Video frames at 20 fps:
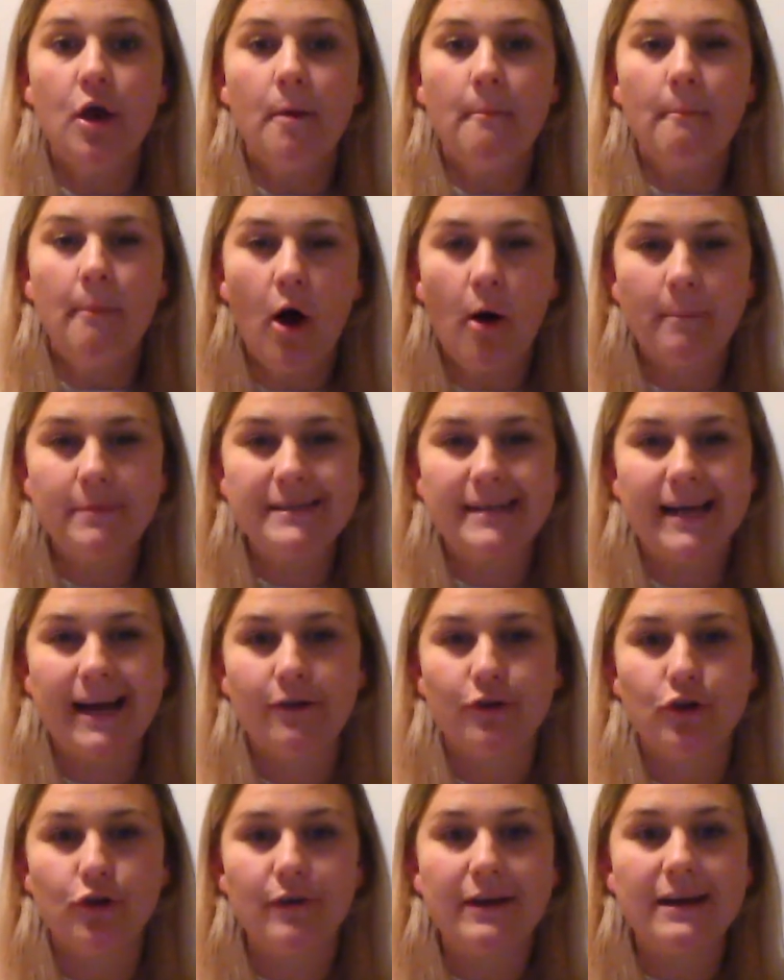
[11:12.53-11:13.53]
pop
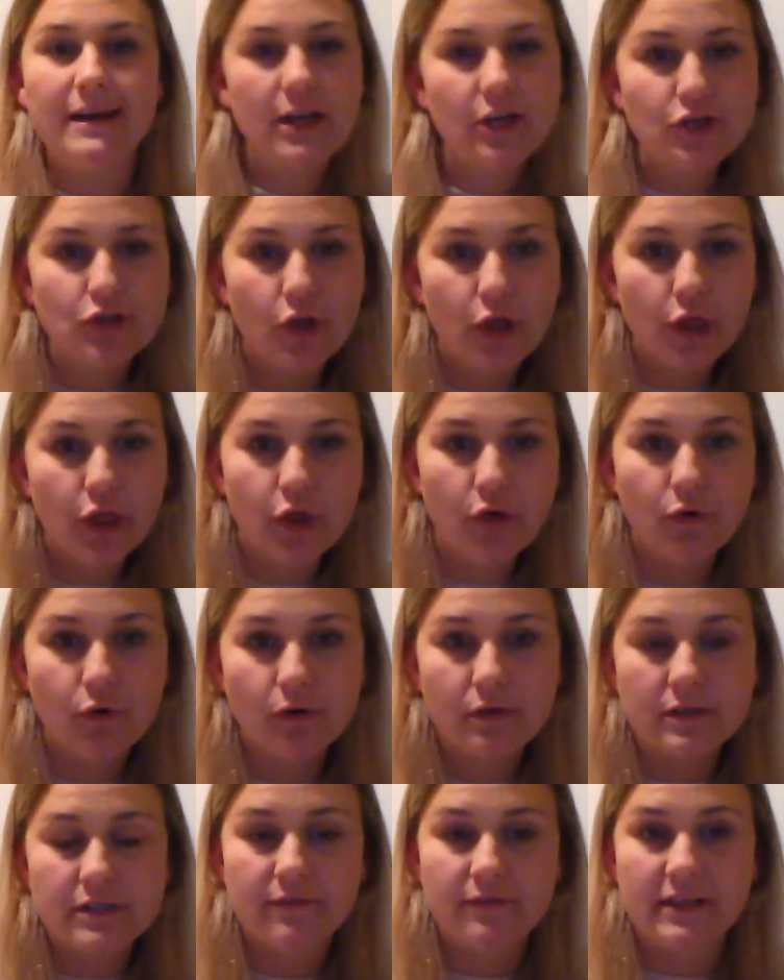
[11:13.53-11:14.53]
down your initial
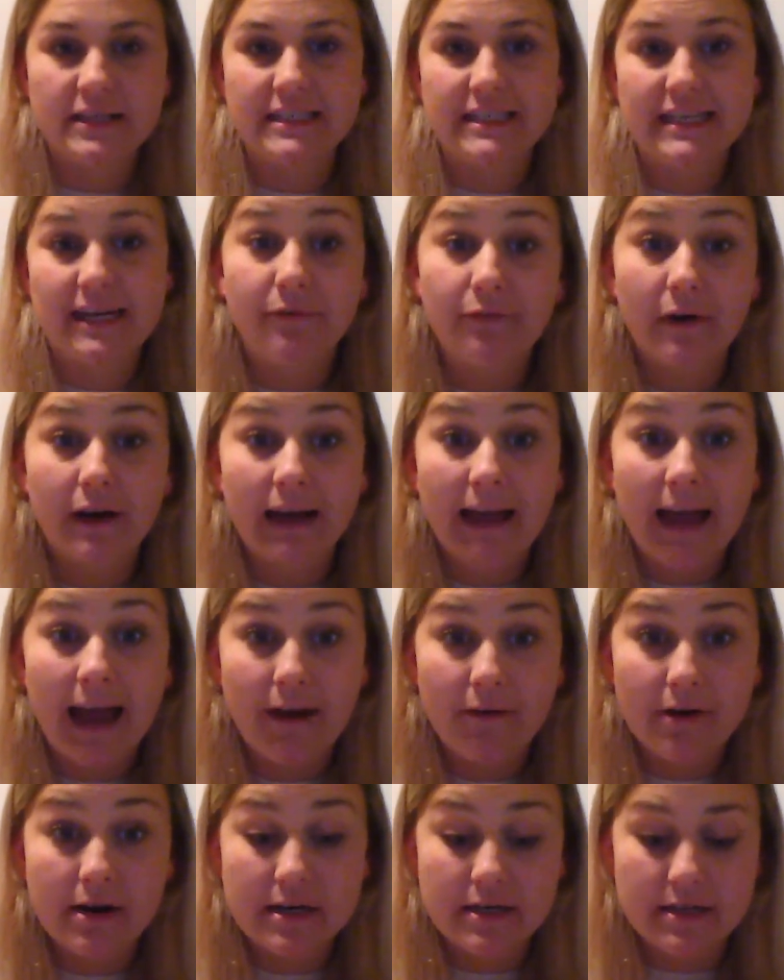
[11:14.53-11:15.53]
thoughts of the different
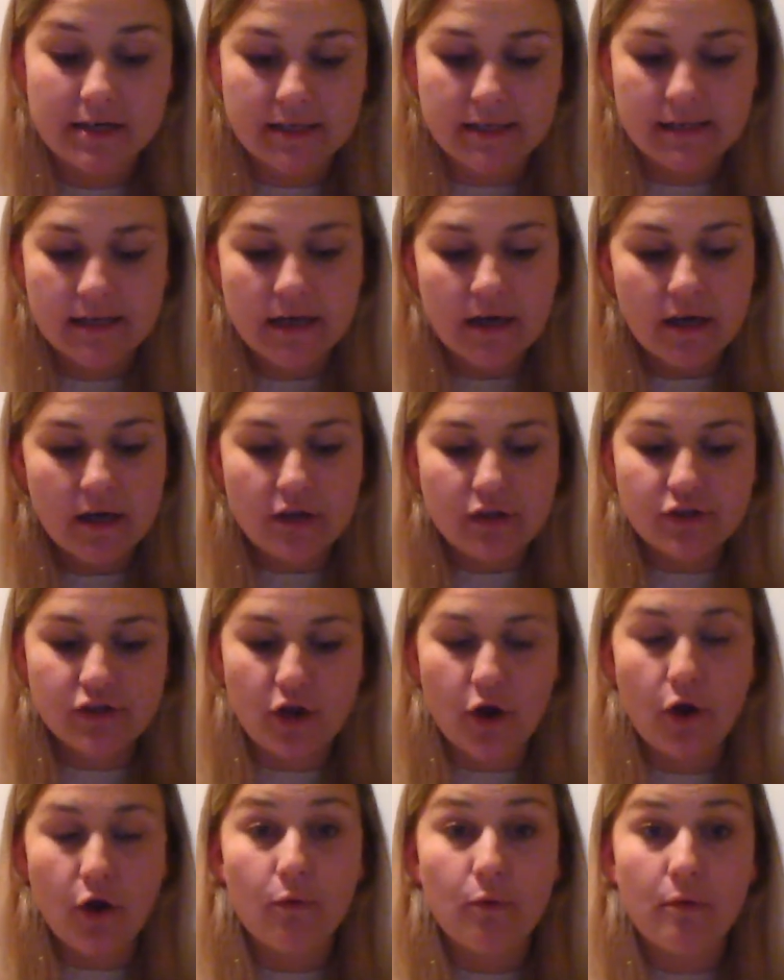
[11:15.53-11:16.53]
characters.
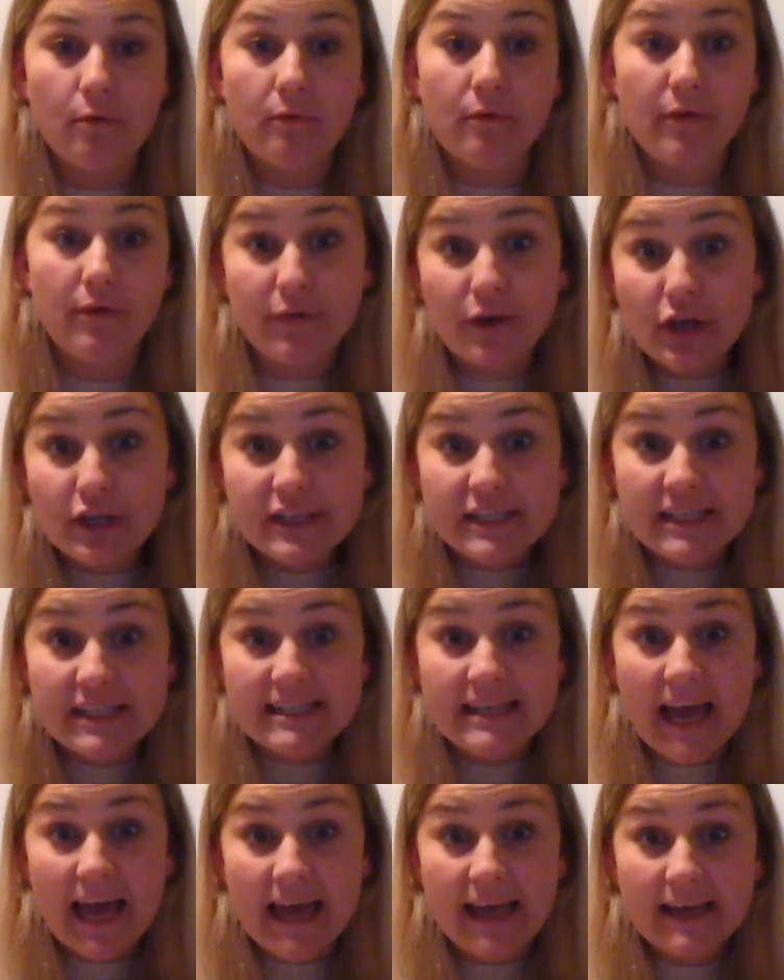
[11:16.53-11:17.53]
So refer to the
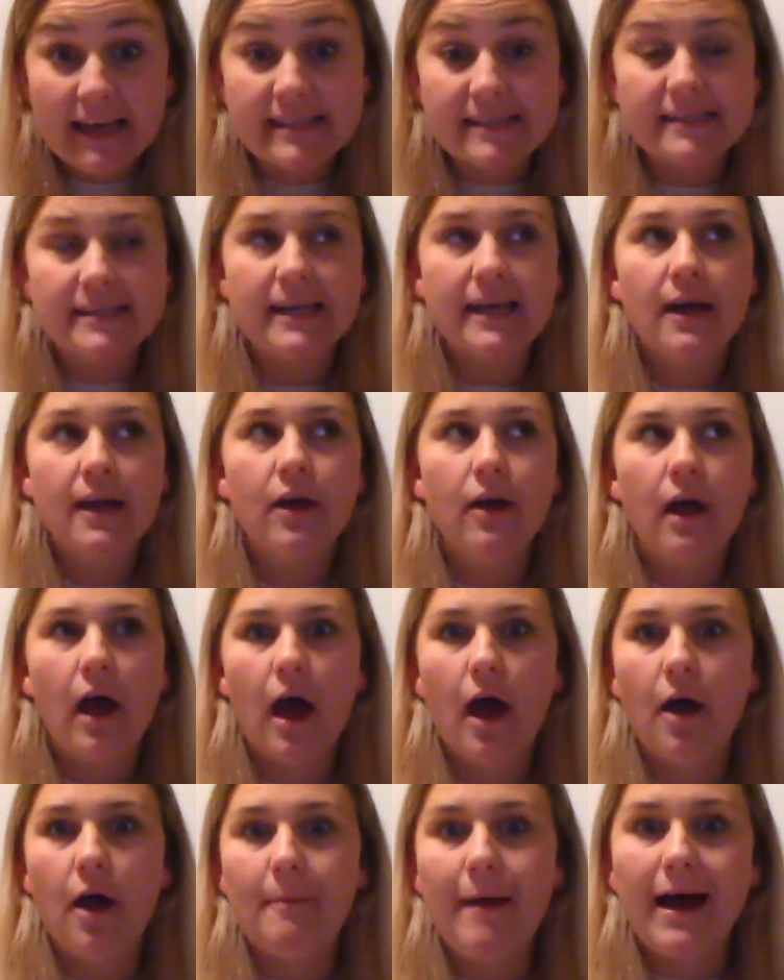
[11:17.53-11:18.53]
text,
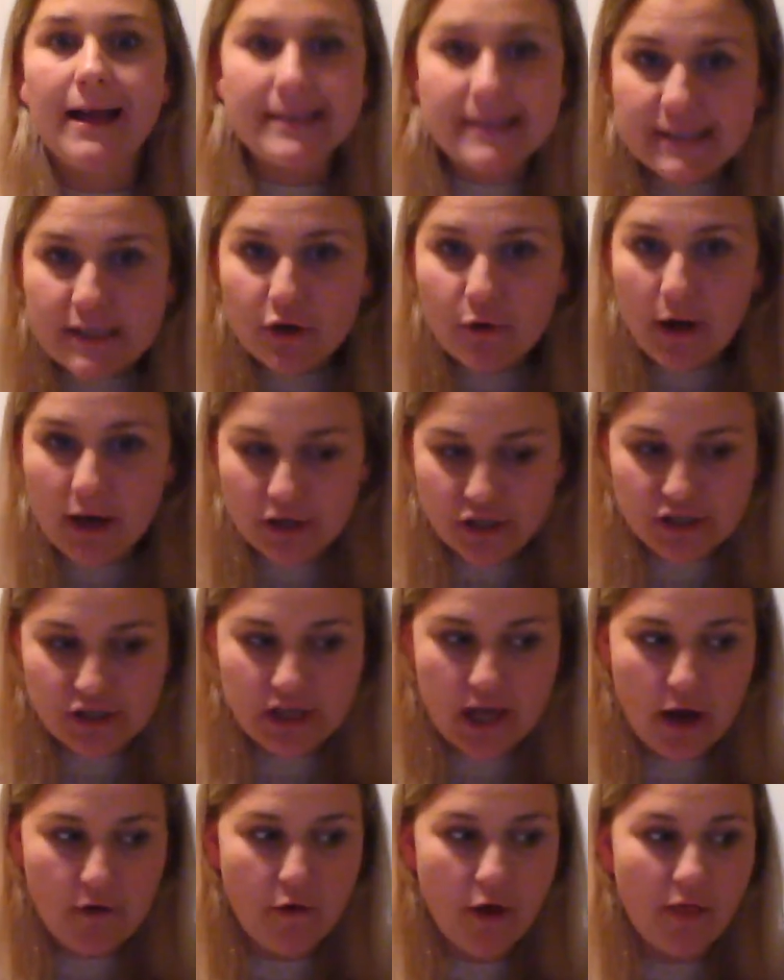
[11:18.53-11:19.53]
answer the questions
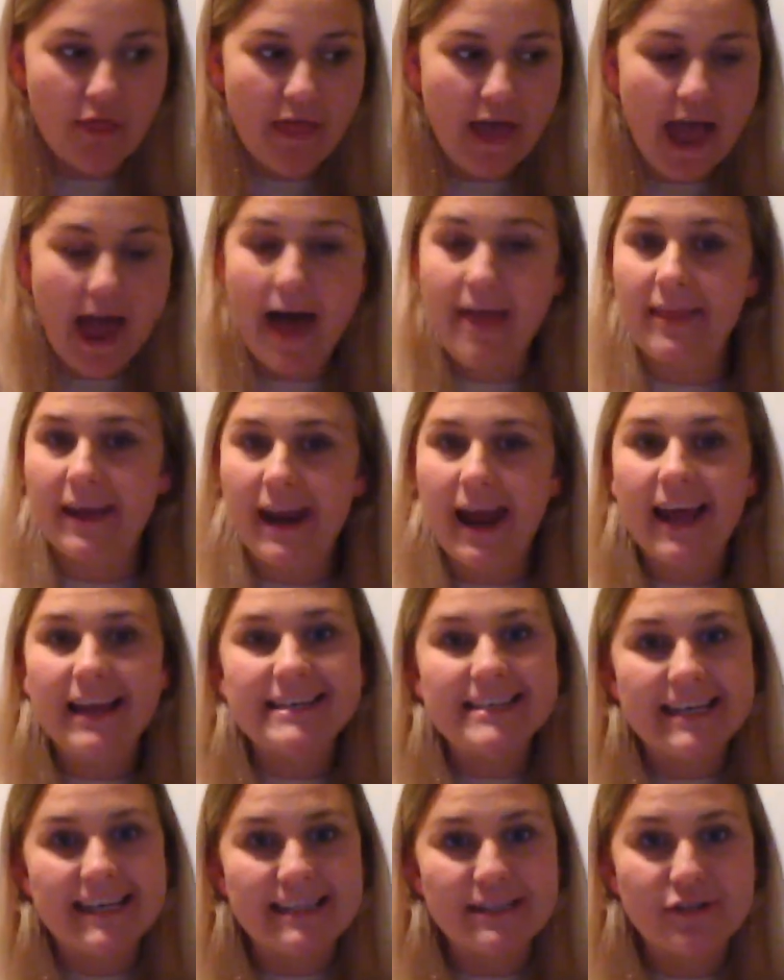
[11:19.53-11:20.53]
that are on there, and then
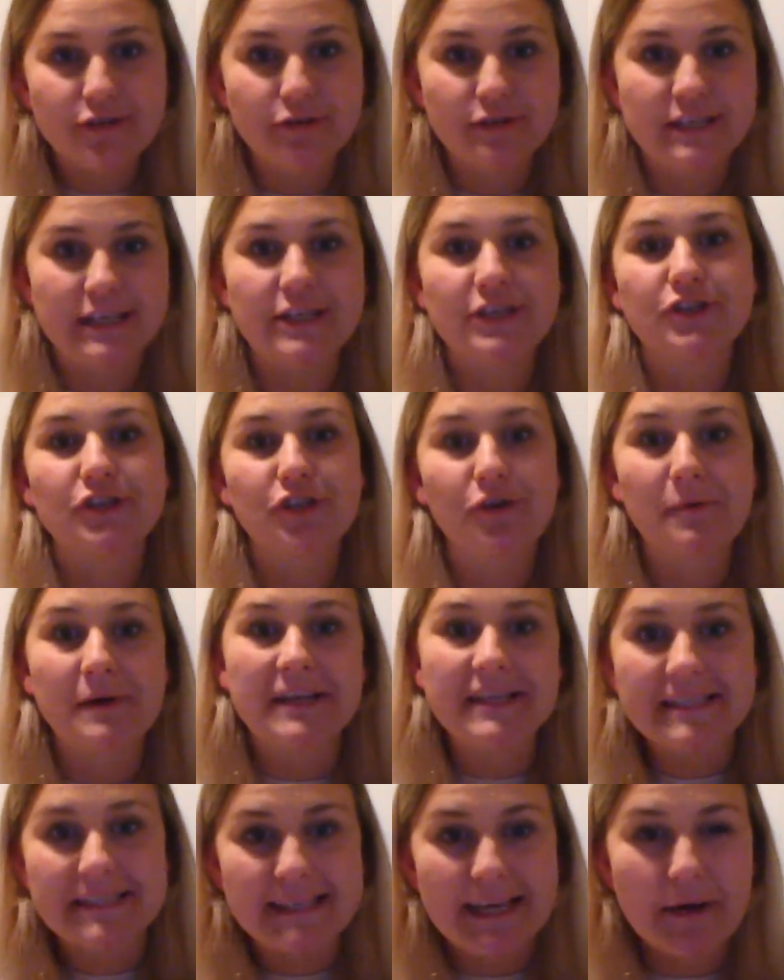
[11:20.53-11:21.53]
hand it into your teacher so we
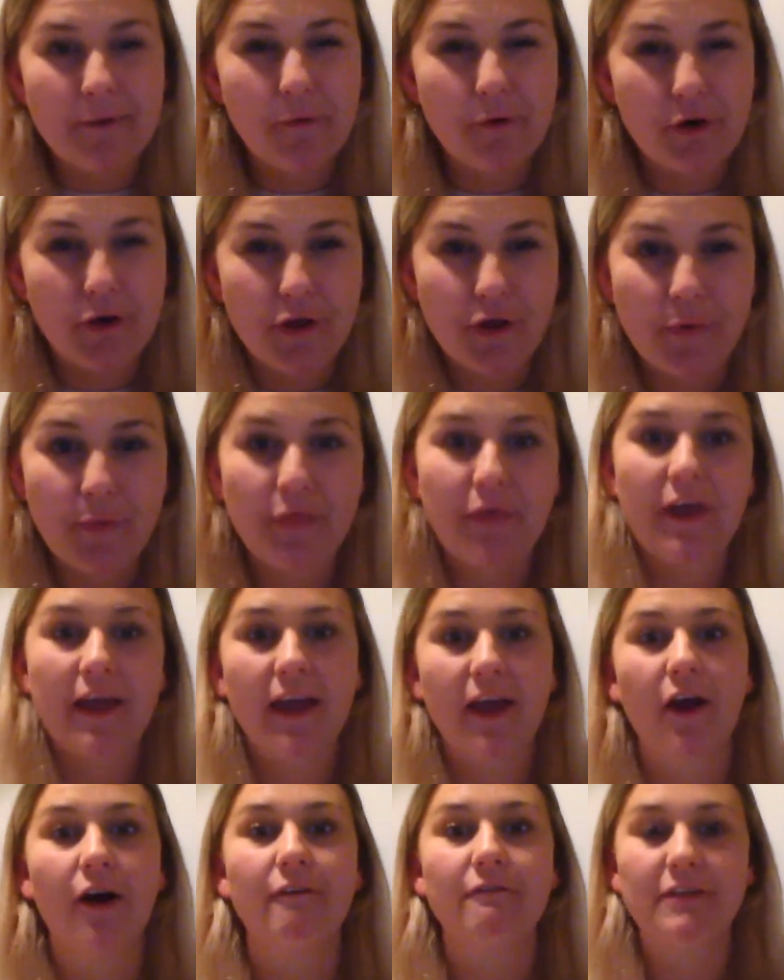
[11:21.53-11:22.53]
can see what you
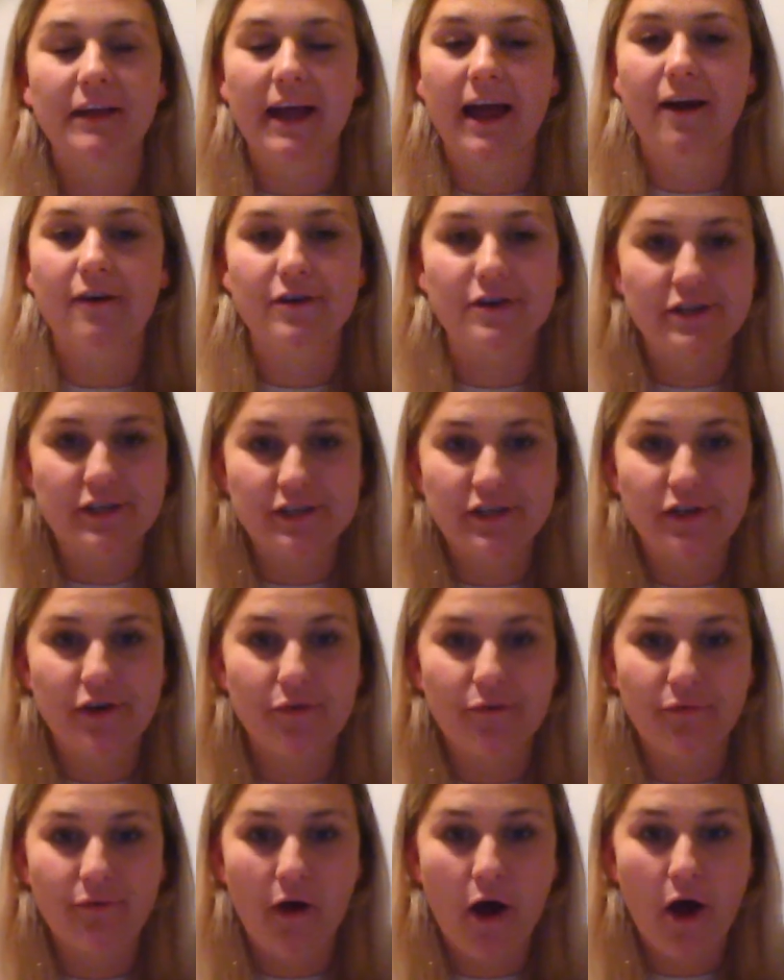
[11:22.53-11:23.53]
think of the characters so
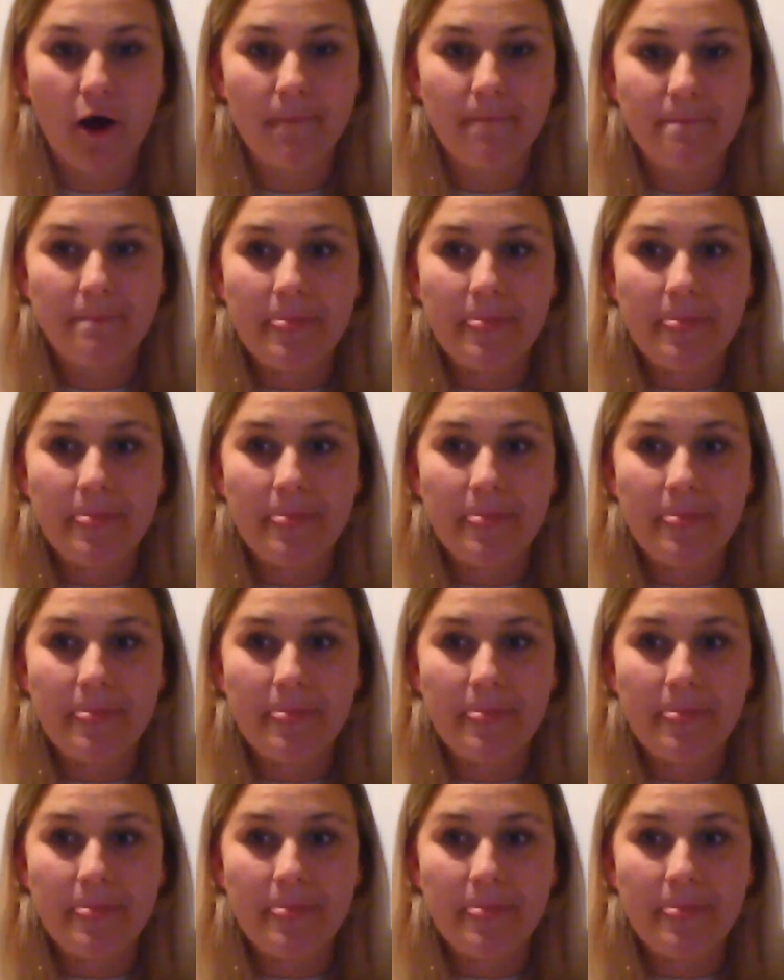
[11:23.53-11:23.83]
far.